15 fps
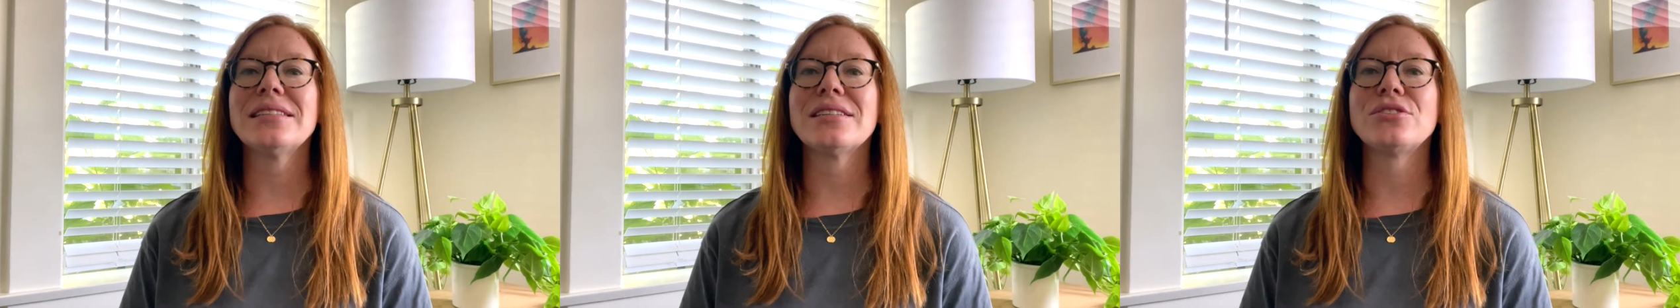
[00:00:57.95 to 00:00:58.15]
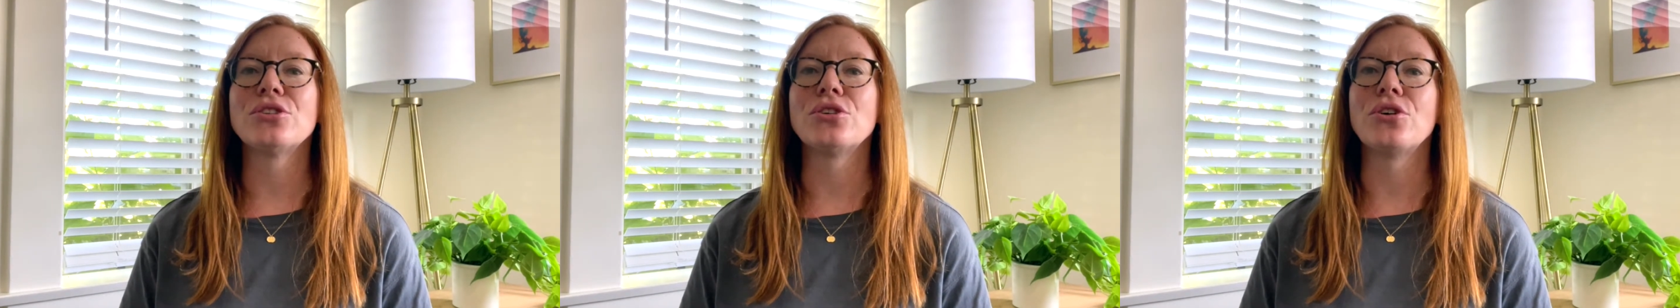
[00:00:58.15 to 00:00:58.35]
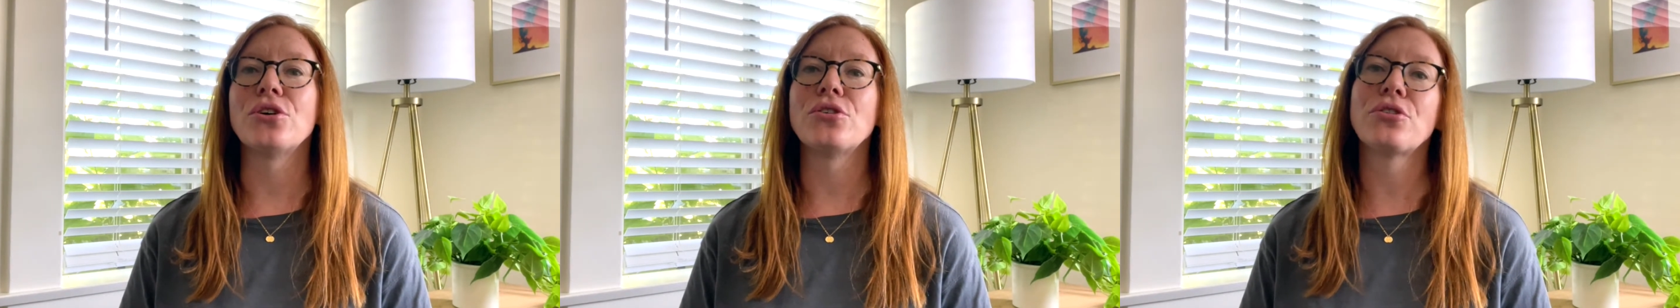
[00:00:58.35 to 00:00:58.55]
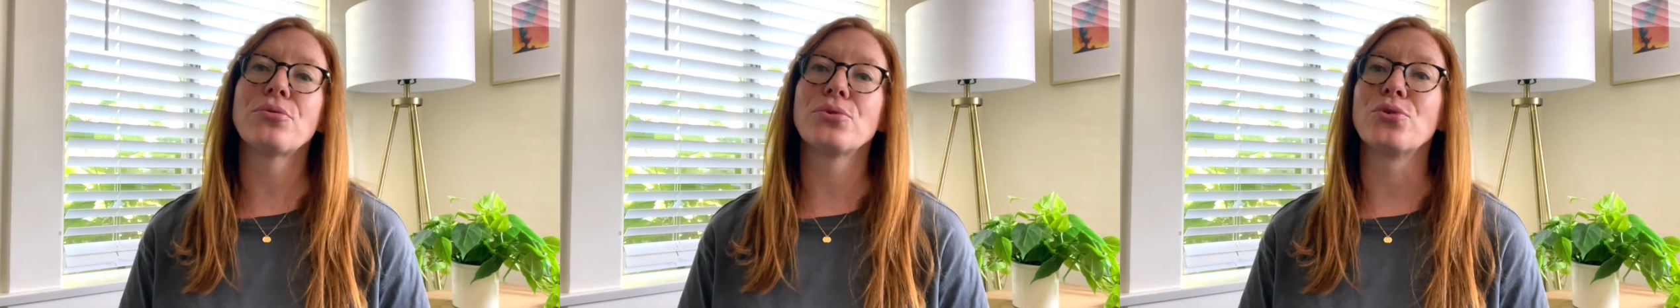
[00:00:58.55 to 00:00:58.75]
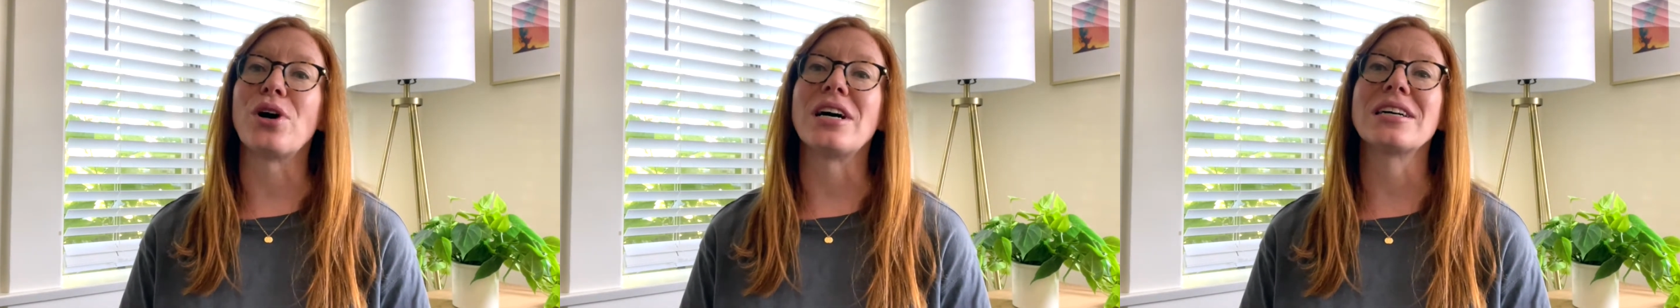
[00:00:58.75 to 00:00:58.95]
had to go
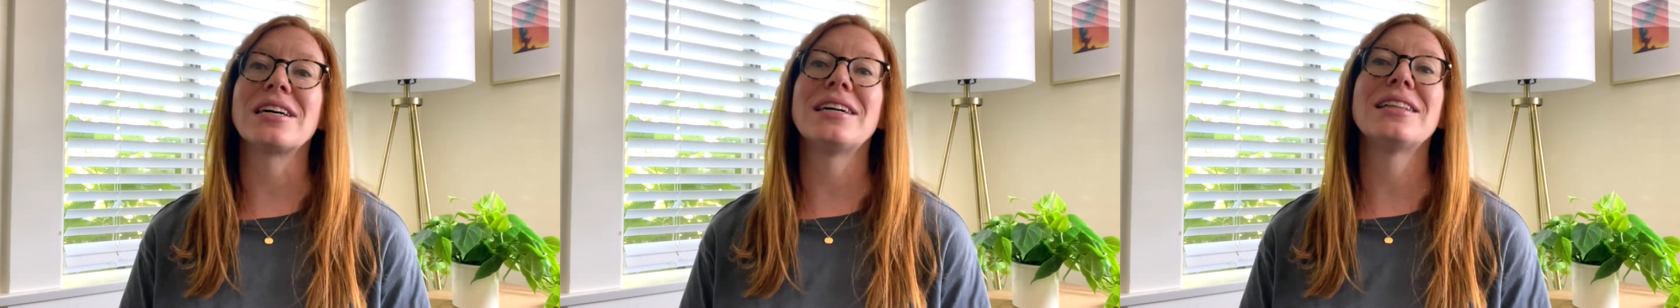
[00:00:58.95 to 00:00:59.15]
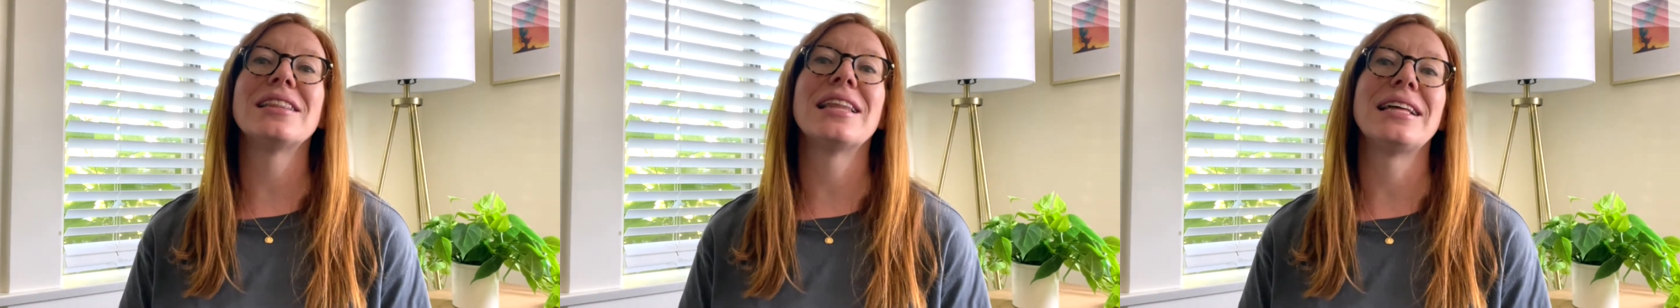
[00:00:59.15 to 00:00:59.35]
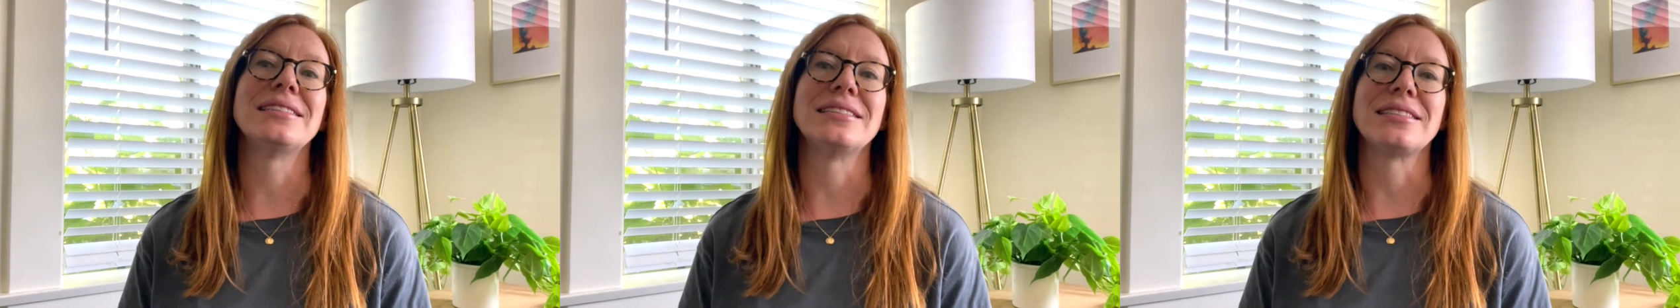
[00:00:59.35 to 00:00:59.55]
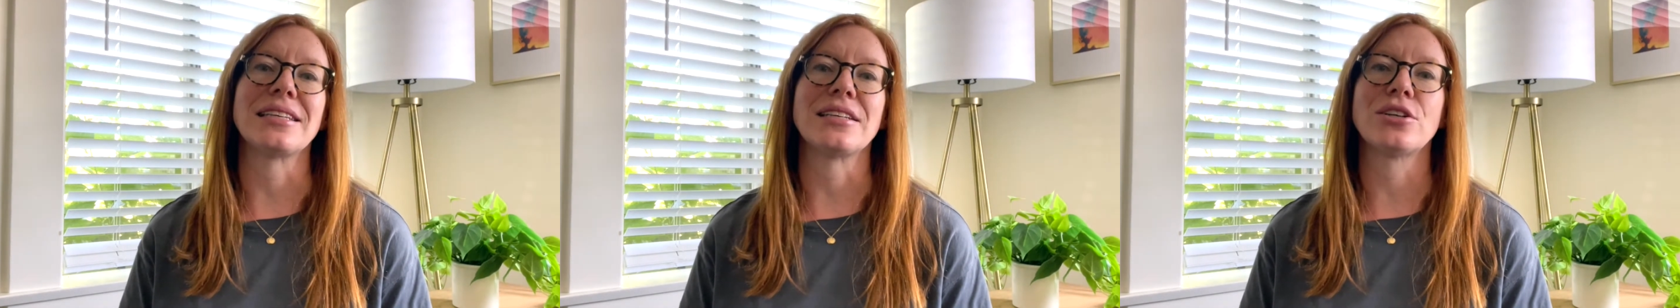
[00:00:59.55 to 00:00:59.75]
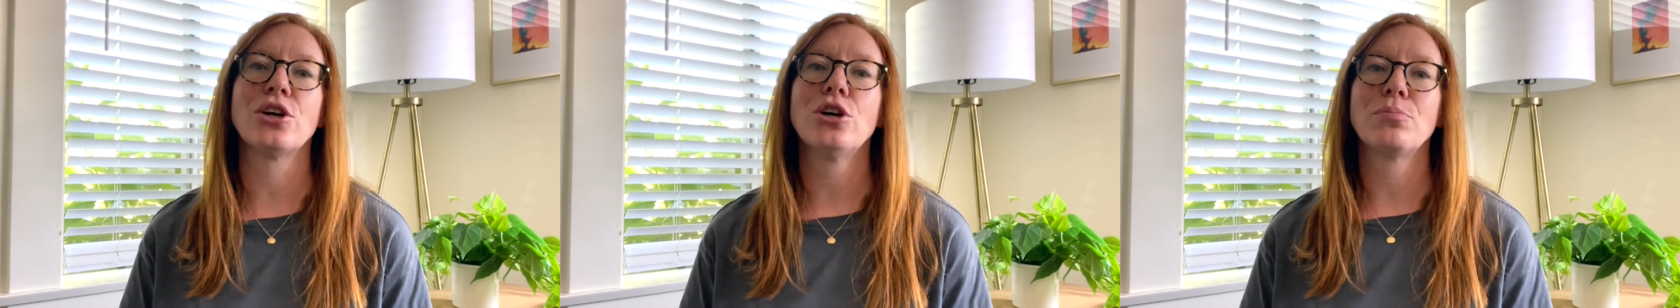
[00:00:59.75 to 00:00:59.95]
through a
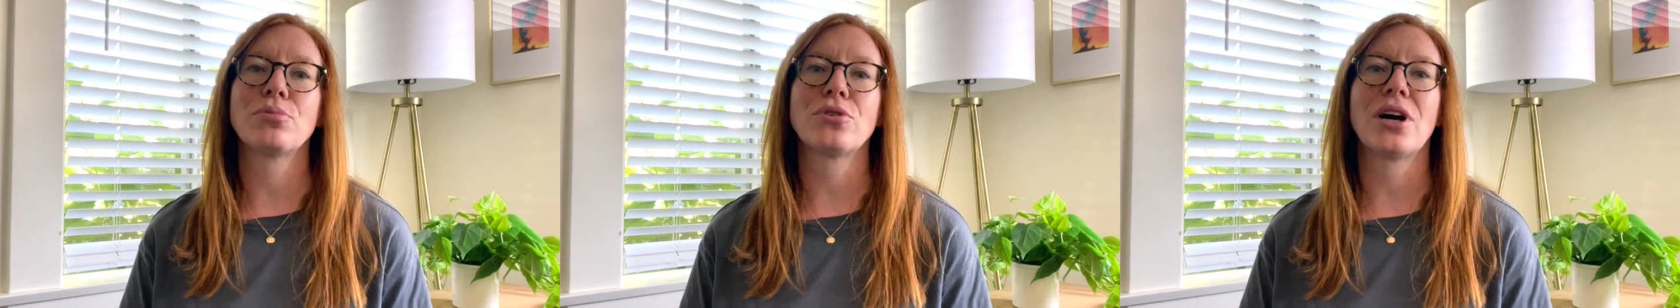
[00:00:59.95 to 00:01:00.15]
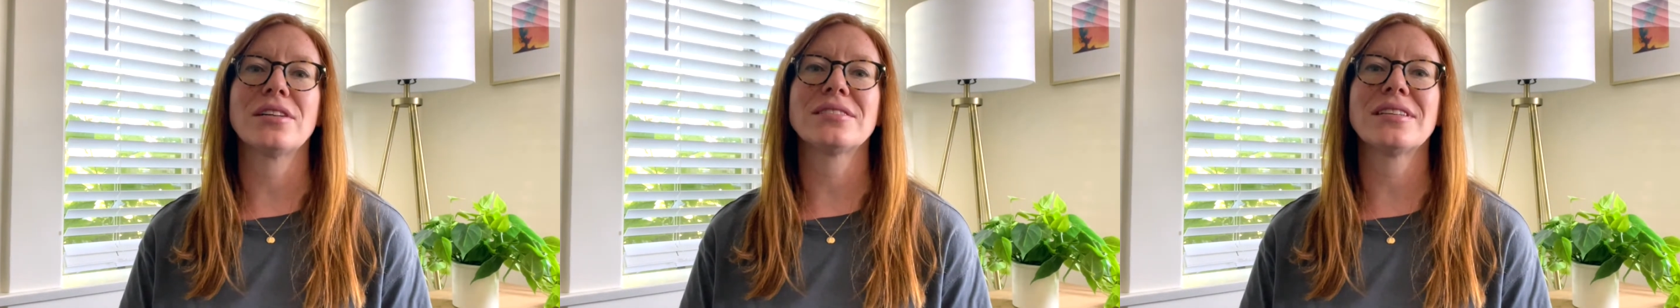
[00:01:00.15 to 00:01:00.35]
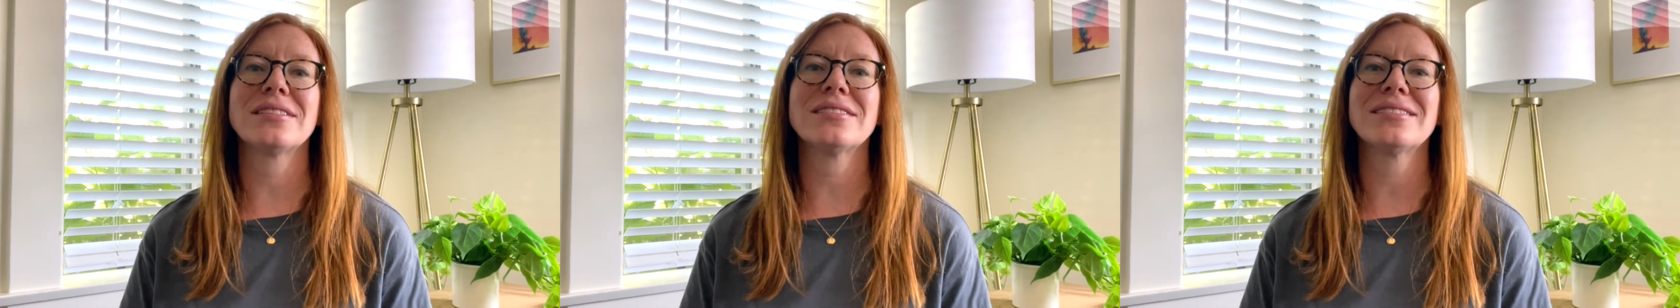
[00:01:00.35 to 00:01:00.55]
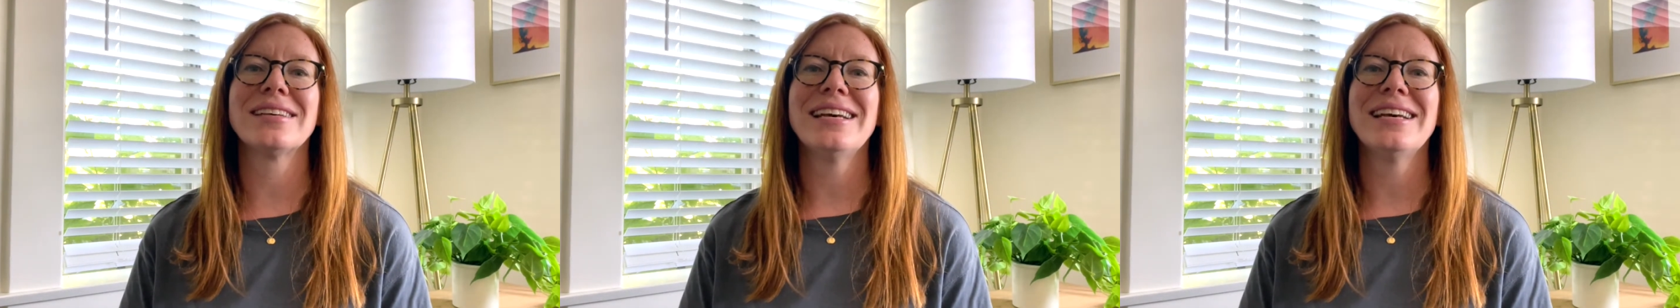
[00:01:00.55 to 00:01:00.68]
cleansing process.